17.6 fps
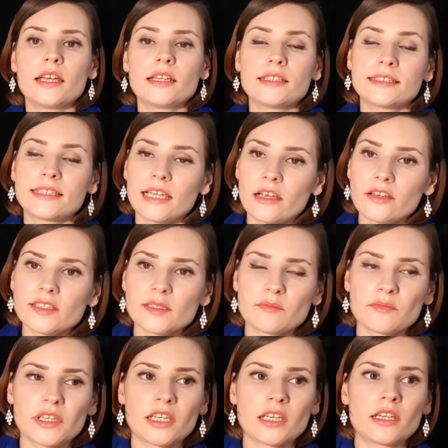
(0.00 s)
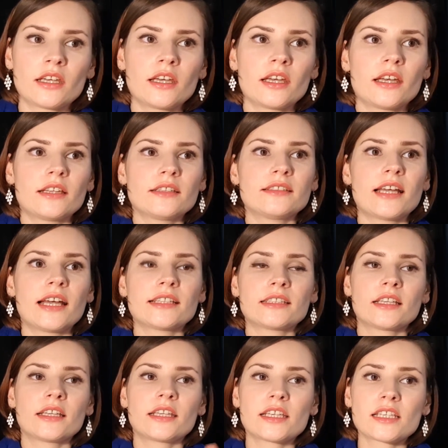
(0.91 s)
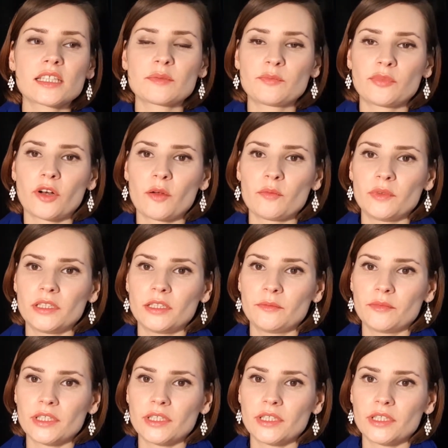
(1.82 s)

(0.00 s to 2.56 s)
tells me that his problem